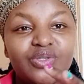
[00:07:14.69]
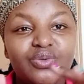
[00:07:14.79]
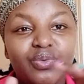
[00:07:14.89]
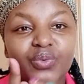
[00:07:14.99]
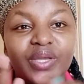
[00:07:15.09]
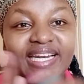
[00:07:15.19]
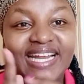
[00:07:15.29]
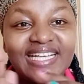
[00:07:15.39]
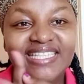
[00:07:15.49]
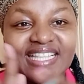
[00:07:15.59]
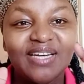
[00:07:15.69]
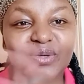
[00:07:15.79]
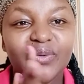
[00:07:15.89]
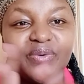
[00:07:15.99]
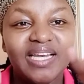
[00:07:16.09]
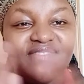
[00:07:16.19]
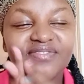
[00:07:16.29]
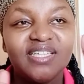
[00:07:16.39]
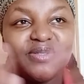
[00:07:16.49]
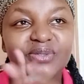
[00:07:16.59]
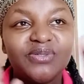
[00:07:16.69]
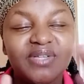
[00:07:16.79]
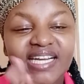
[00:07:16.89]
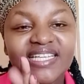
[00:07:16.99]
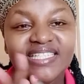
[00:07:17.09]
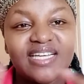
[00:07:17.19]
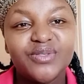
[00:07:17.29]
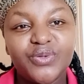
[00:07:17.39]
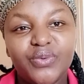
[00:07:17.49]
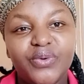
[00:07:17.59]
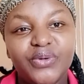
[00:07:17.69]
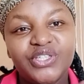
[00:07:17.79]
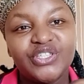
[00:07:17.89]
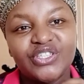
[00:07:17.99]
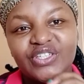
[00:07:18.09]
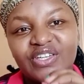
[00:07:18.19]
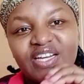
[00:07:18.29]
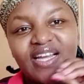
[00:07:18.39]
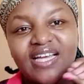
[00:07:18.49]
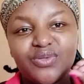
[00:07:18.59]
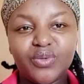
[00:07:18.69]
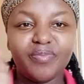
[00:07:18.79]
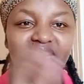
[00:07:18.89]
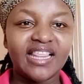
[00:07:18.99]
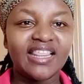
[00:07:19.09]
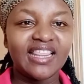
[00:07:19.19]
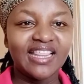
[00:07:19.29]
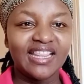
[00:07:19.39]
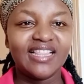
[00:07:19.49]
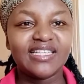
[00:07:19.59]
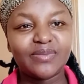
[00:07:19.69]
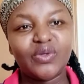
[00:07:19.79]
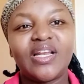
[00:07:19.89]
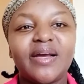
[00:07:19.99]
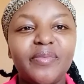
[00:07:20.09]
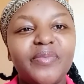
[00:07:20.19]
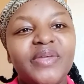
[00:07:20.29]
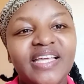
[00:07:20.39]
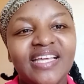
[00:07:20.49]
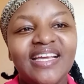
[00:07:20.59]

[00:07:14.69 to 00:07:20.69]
We rest the dough, we leave the dough to rest as we wash, as we bath the small cabbage.